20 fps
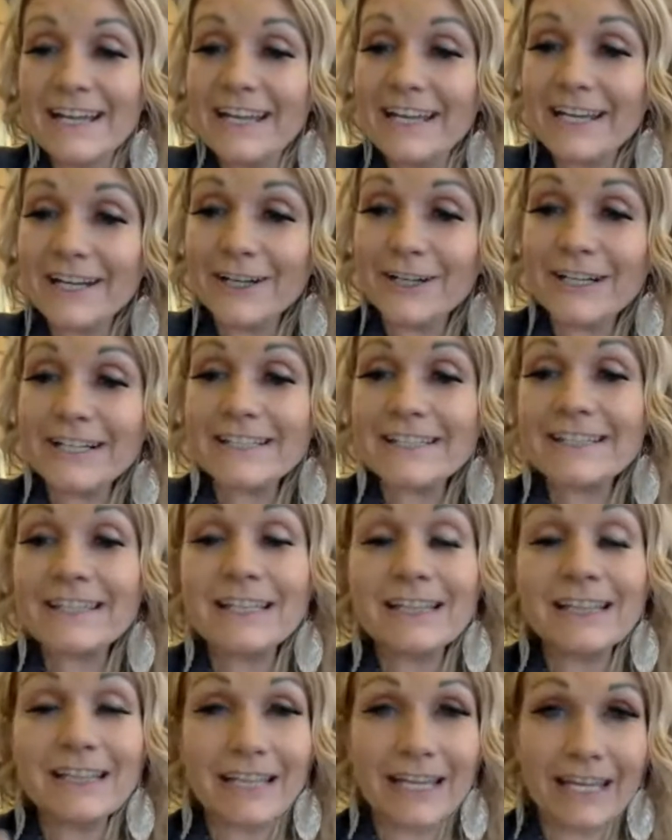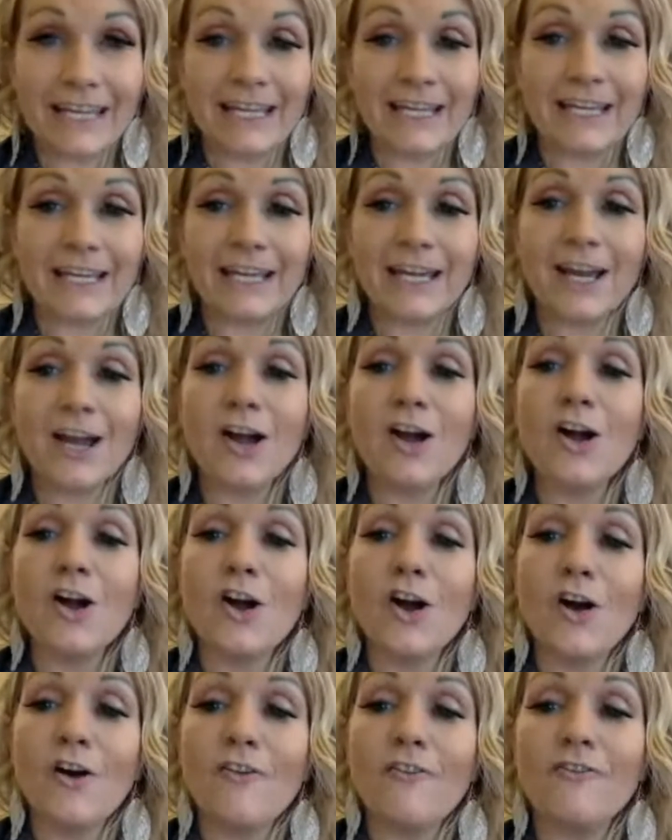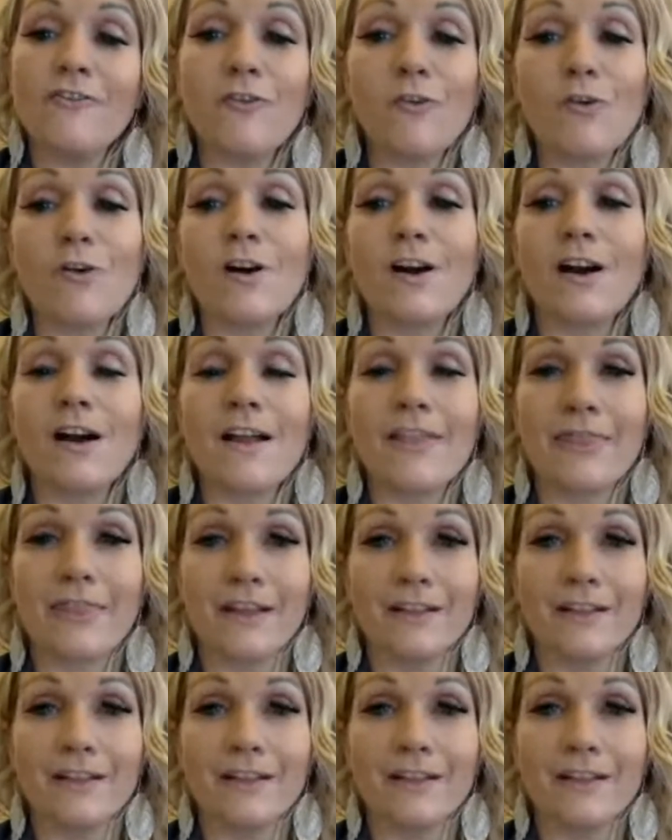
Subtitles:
Here is the link for